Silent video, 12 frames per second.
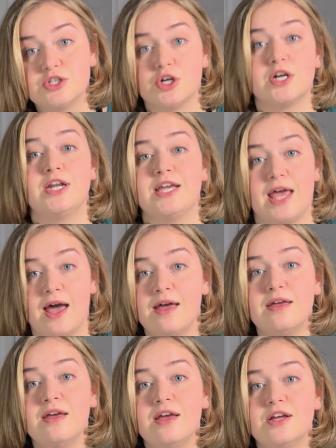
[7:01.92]
you're gonna
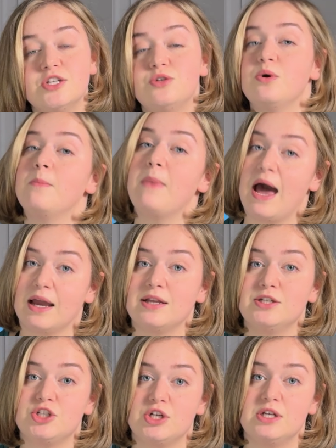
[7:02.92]
get to a mac
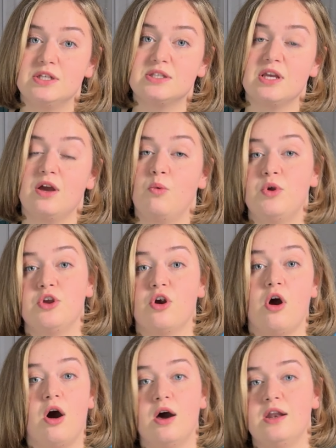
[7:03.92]
and cheese when you're
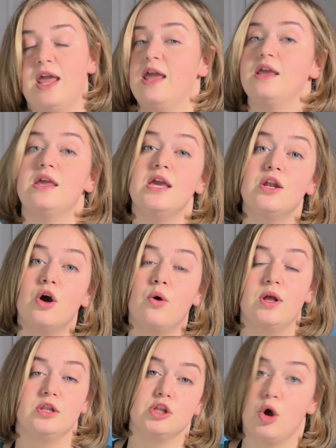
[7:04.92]
on a keto
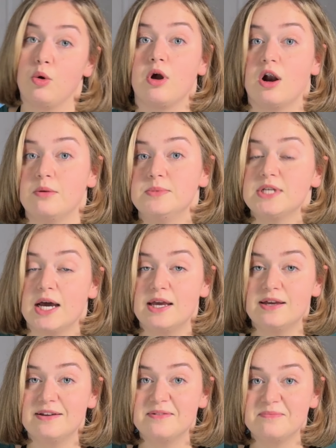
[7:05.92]
and low carb diet.